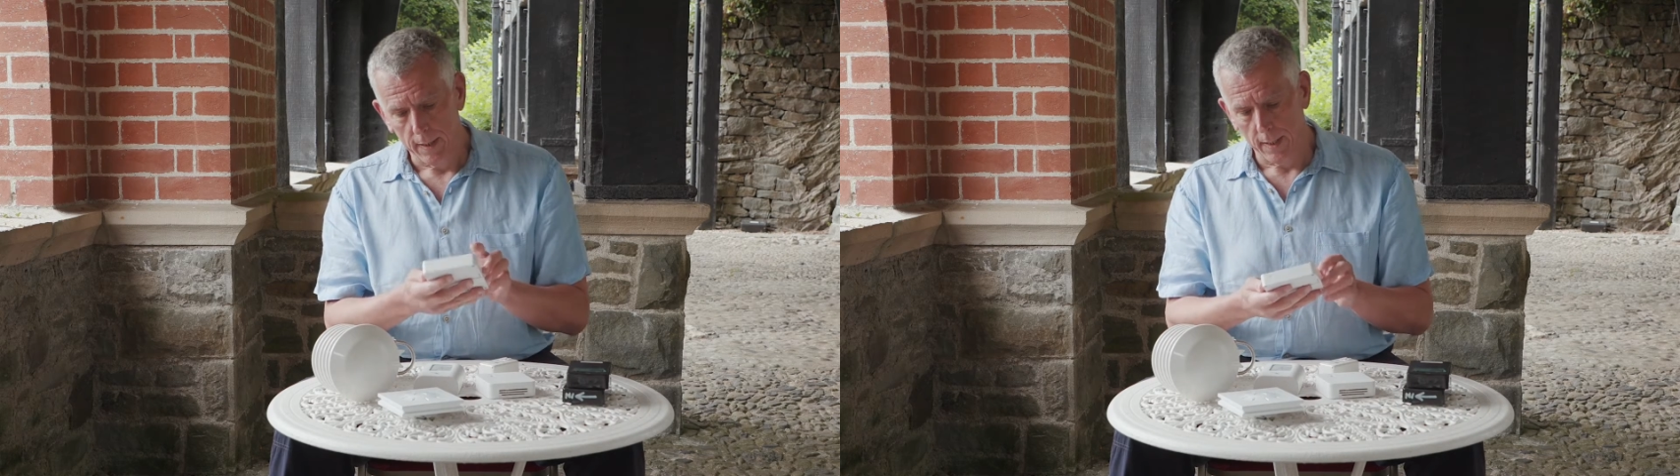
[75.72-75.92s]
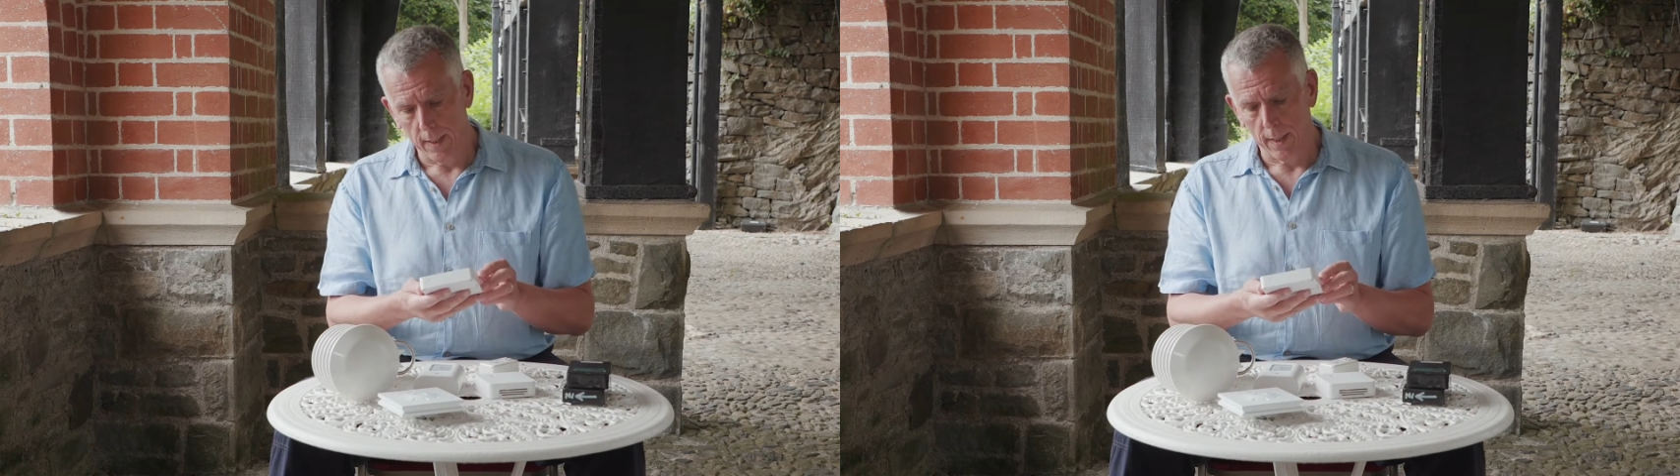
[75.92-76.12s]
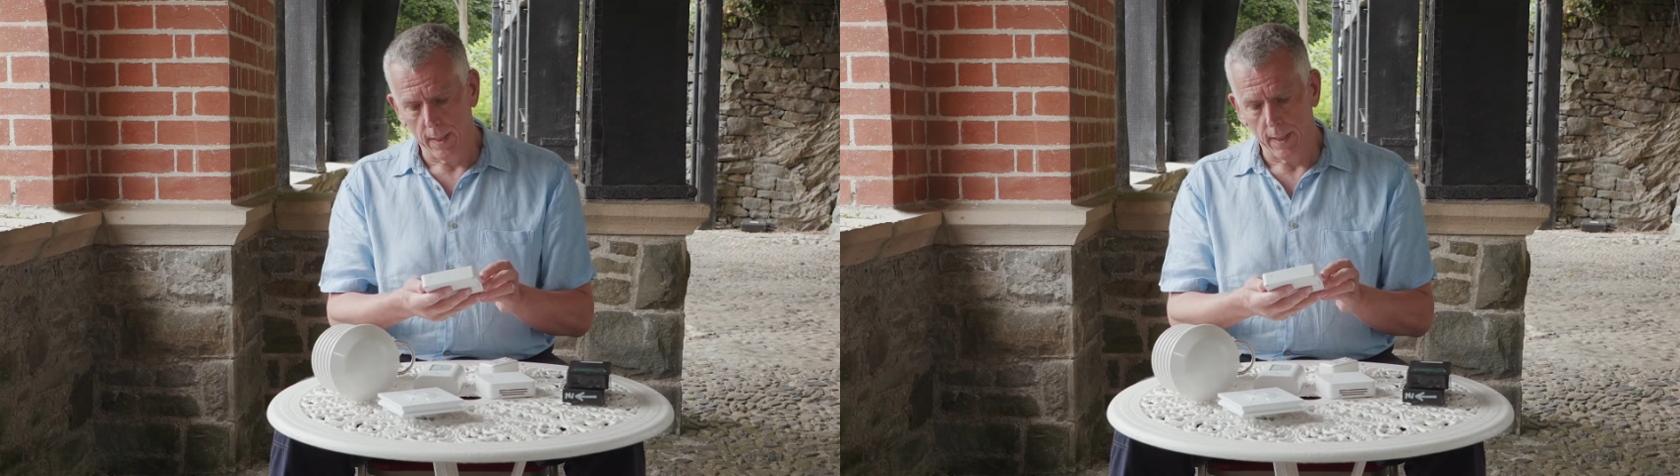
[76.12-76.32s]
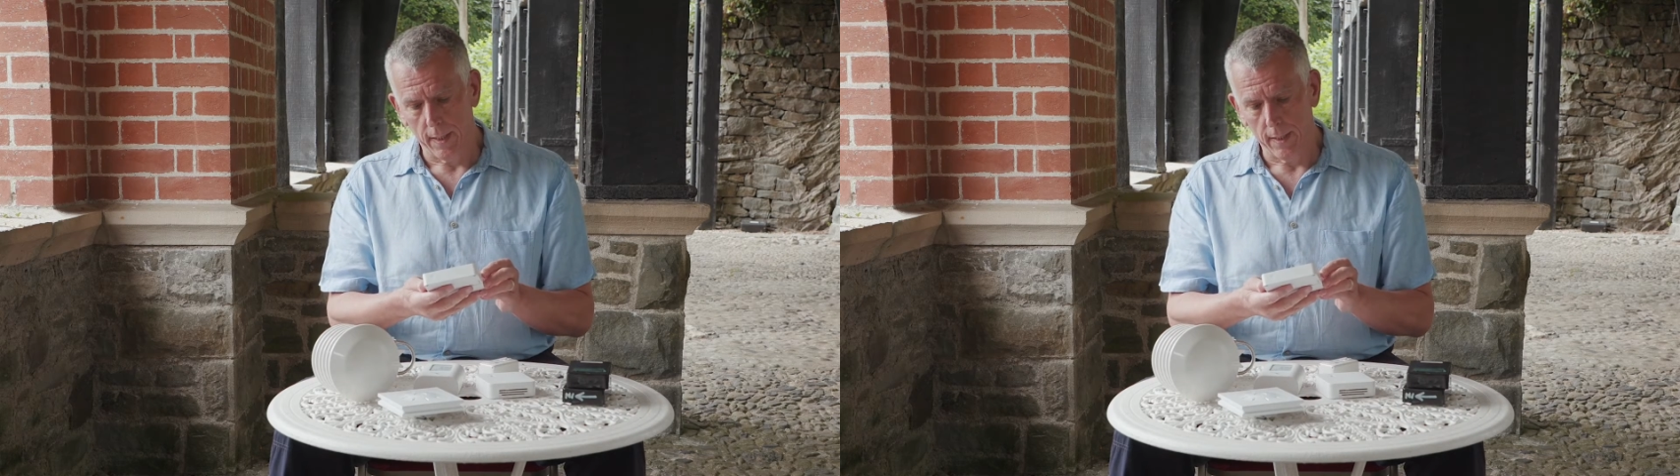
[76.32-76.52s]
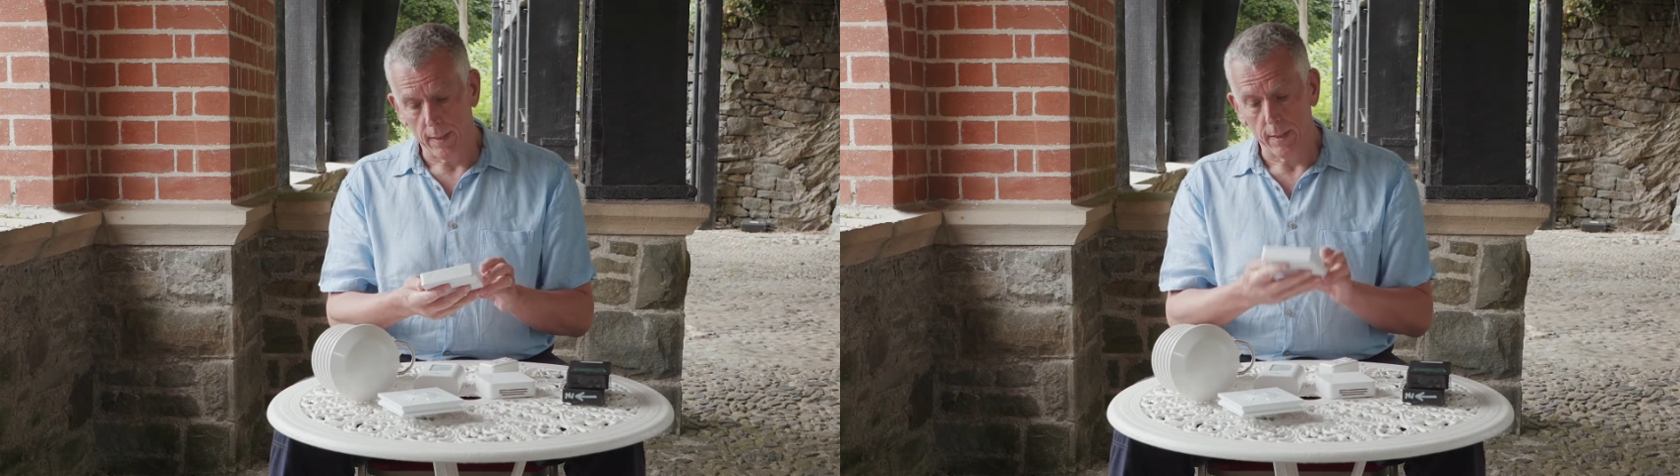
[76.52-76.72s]

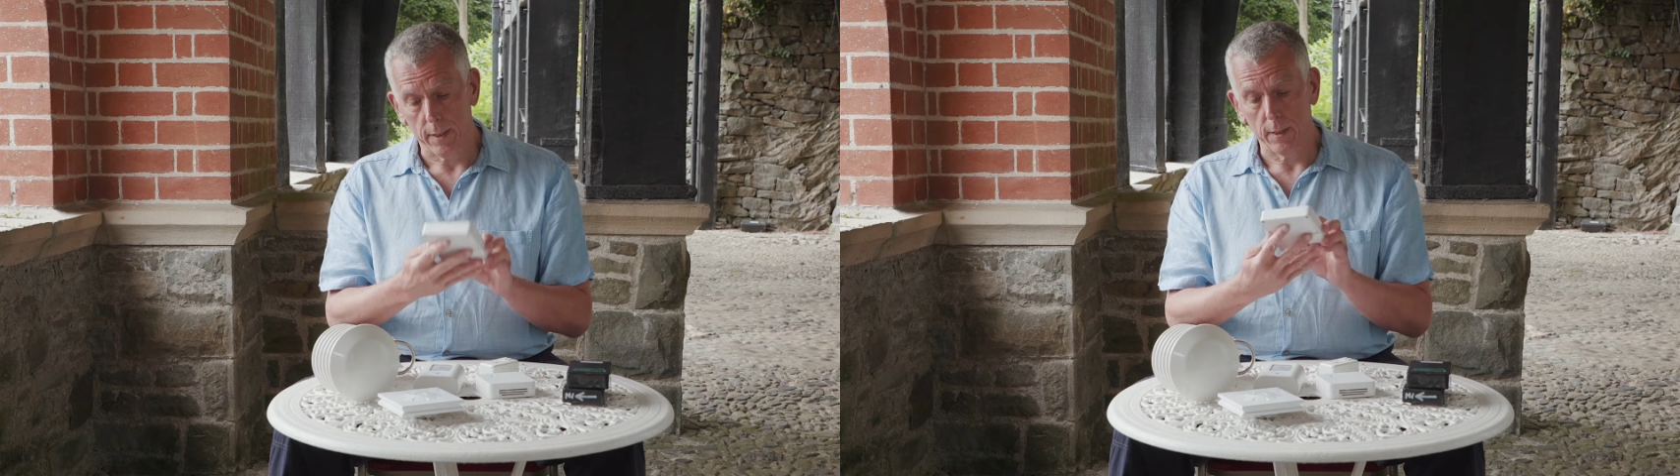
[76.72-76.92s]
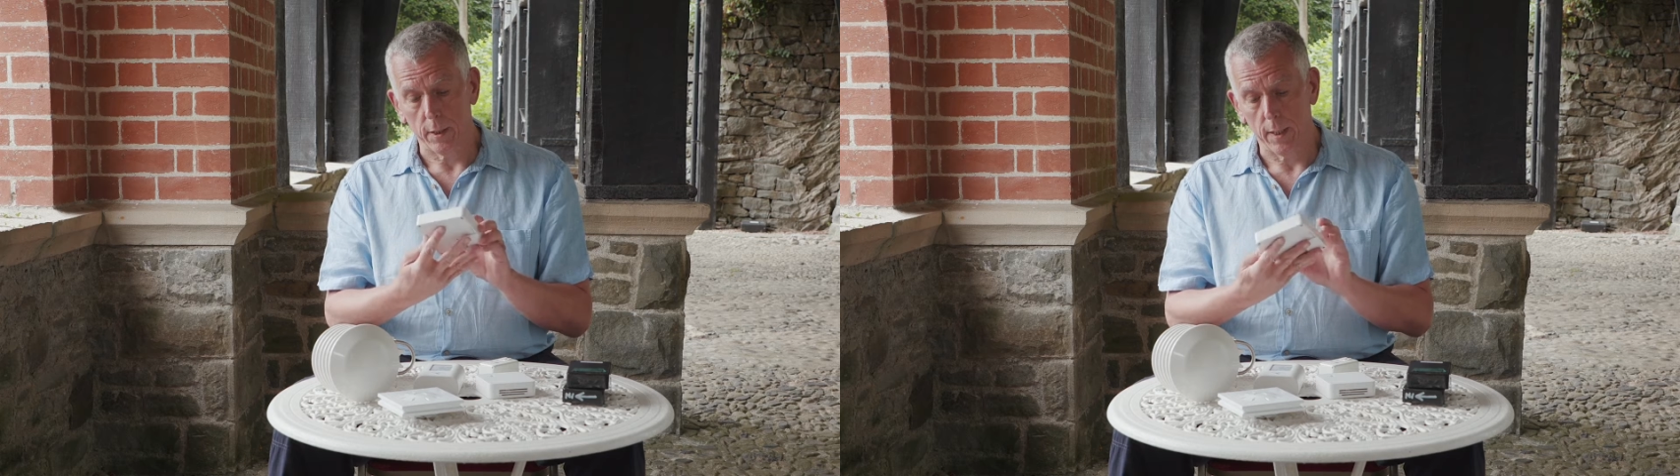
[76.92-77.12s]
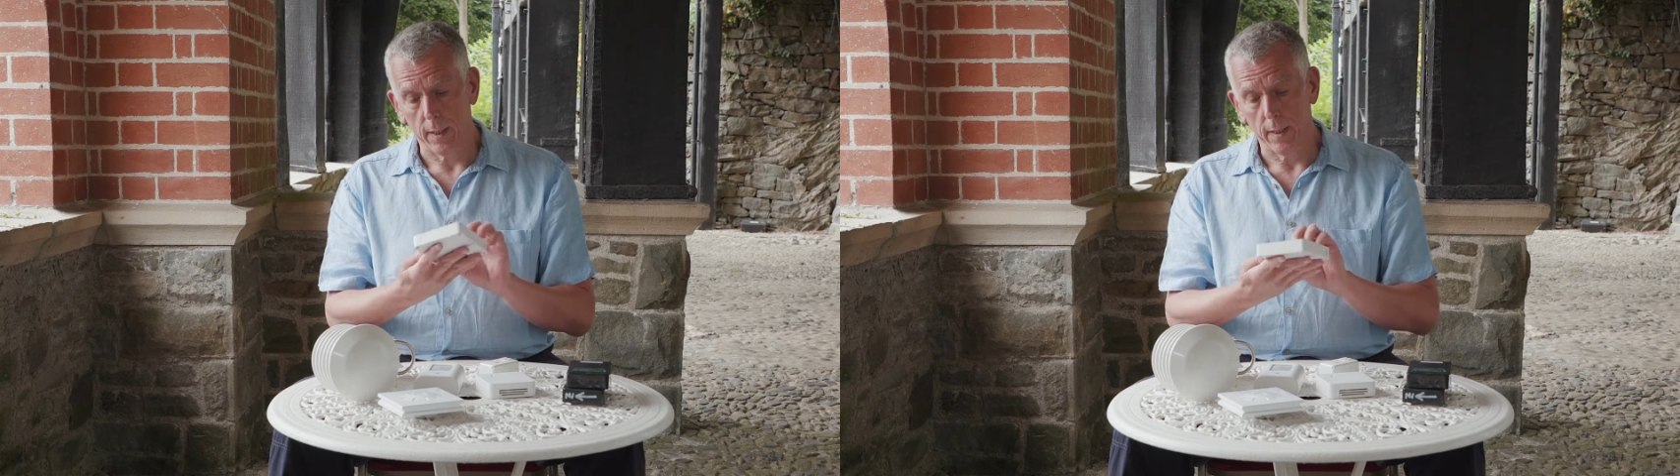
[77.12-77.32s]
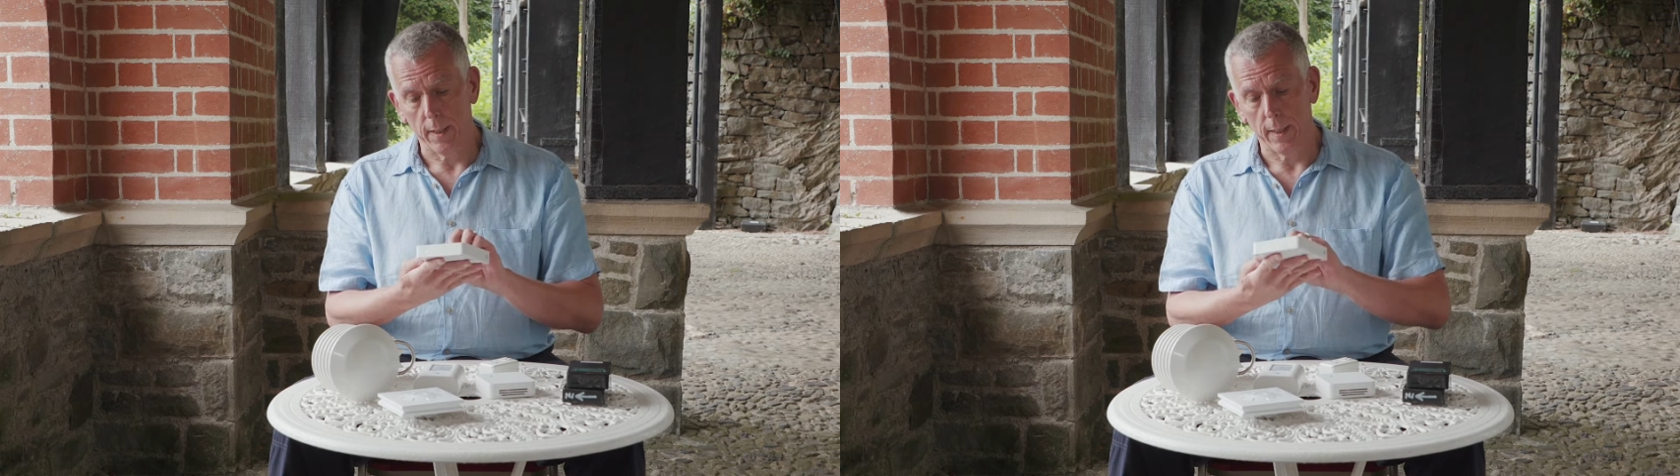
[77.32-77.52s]
Another sensor here